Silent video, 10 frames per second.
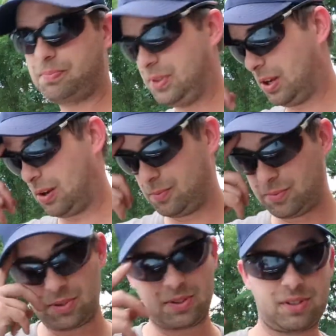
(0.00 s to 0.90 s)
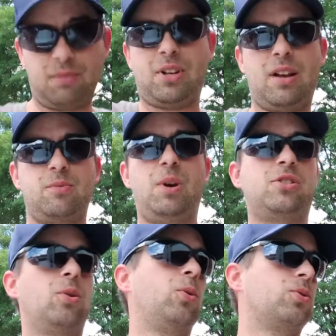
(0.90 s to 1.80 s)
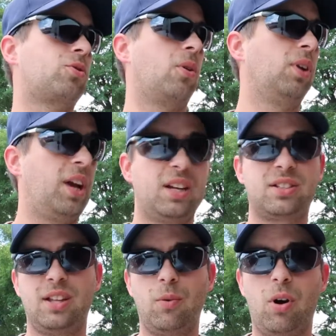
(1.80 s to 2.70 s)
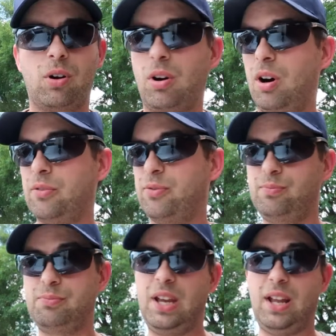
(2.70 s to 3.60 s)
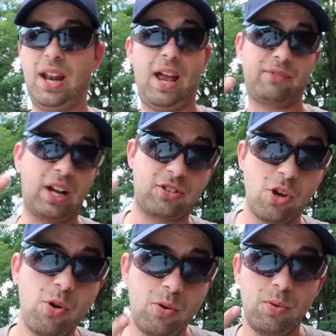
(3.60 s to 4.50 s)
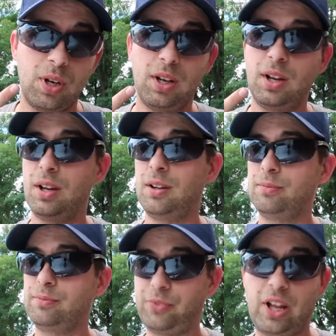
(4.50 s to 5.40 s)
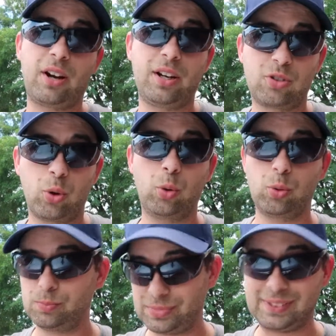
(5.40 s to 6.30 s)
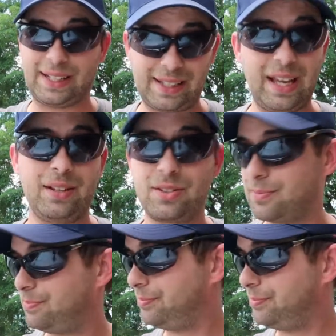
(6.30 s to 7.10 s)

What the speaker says: you know, sometimes my tools grow legs and they walk off, and I've got two flaring tool like kits